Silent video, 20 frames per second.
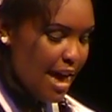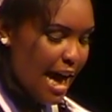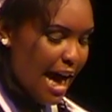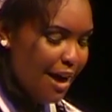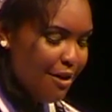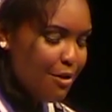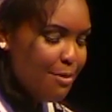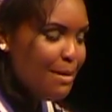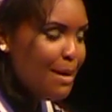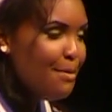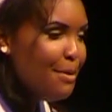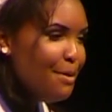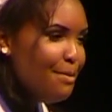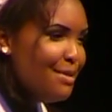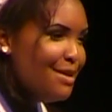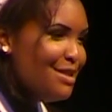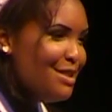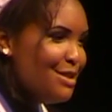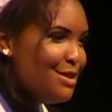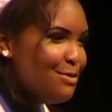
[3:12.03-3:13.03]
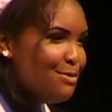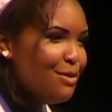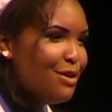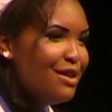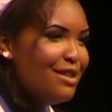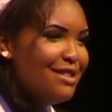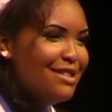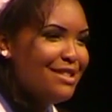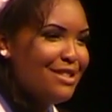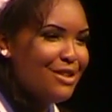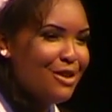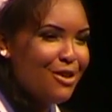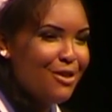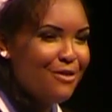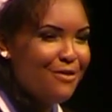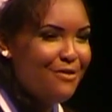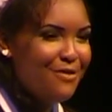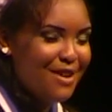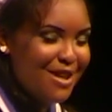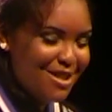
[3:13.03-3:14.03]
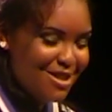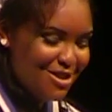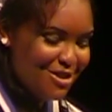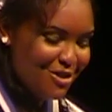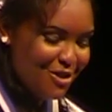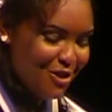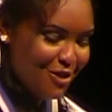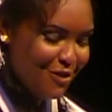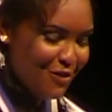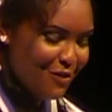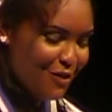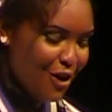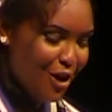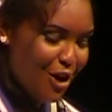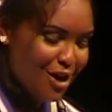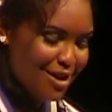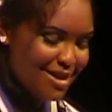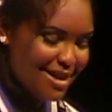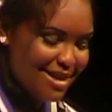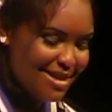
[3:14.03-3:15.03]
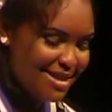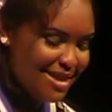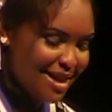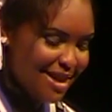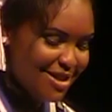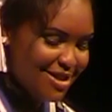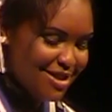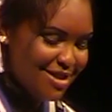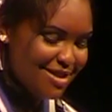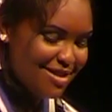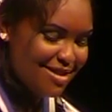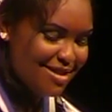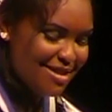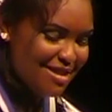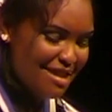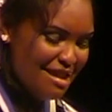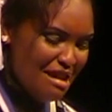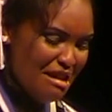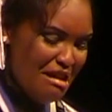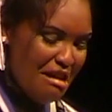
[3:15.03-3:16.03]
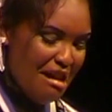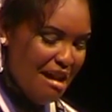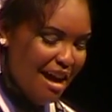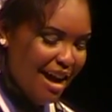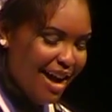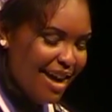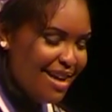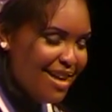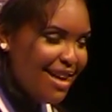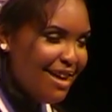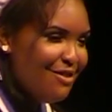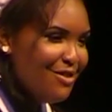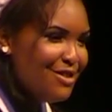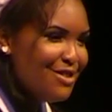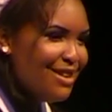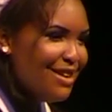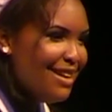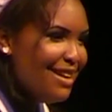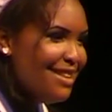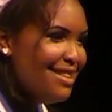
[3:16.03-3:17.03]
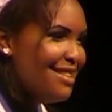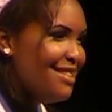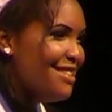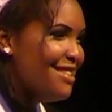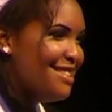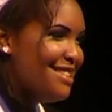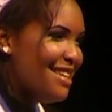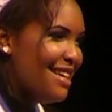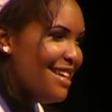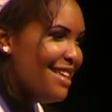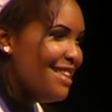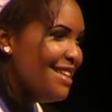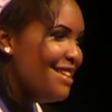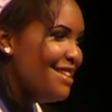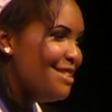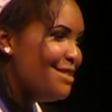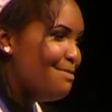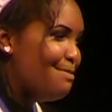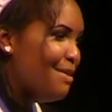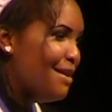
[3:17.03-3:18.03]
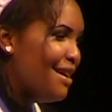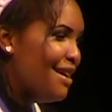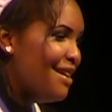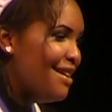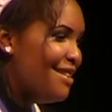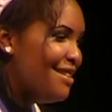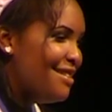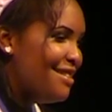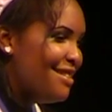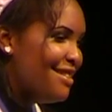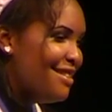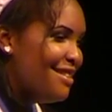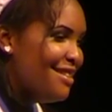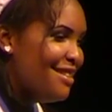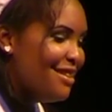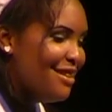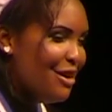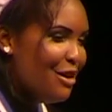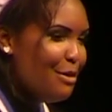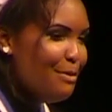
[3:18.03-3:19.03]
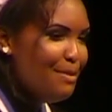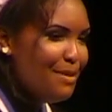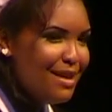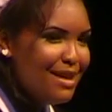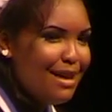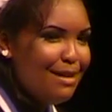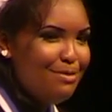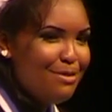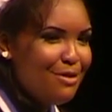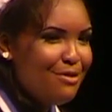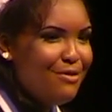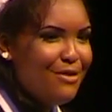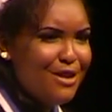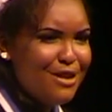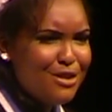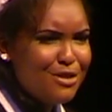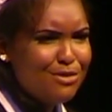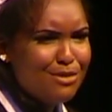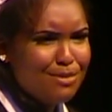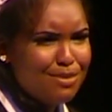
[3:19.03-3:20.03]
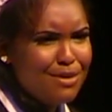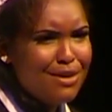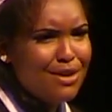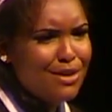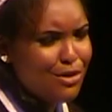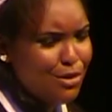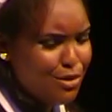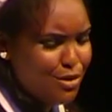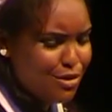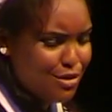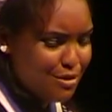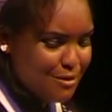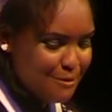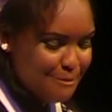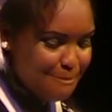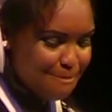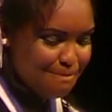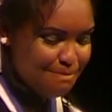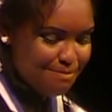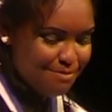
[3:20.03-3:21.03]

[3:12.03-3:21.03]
I remember Mrs. Woods and her fish and her frog dissections. I never thought I'd say this, but opening up the fish were pretty cool.